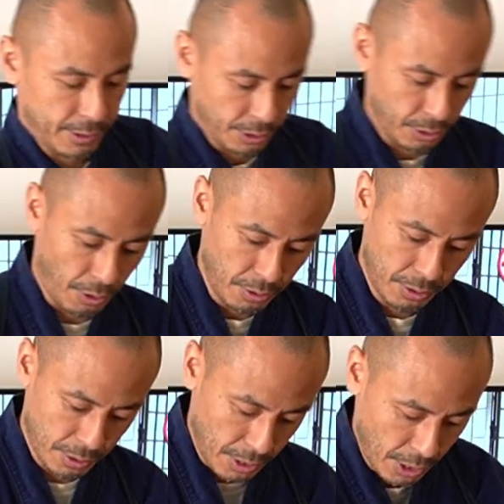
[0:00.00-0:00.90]
You know,
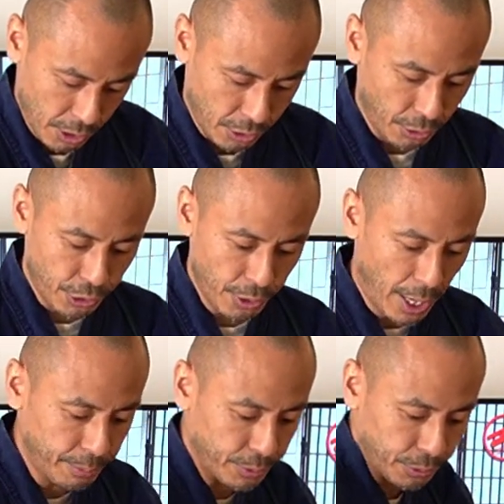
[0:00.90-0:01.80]
so you
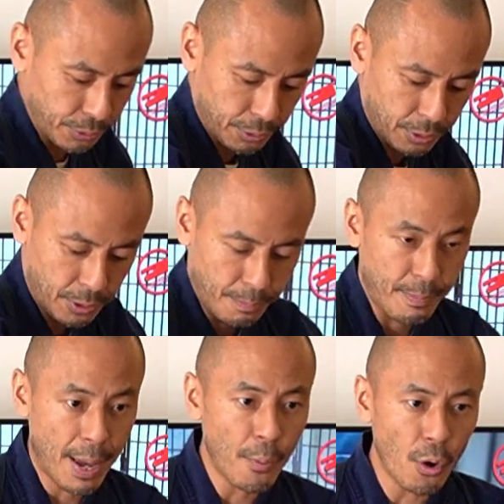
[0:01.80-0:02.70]
have to
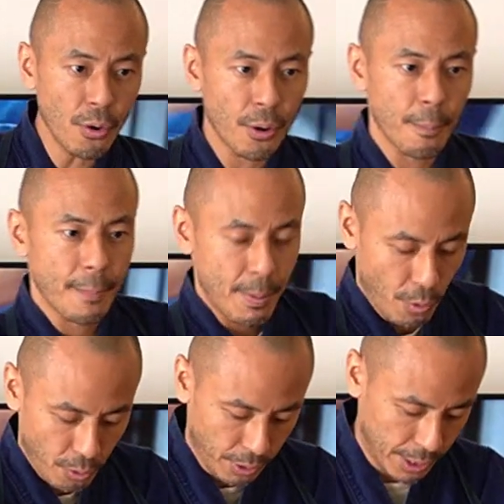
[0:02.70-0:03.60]
memo
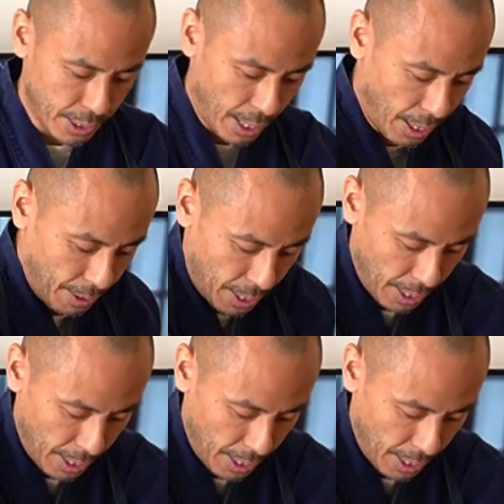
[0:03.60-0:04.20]
is a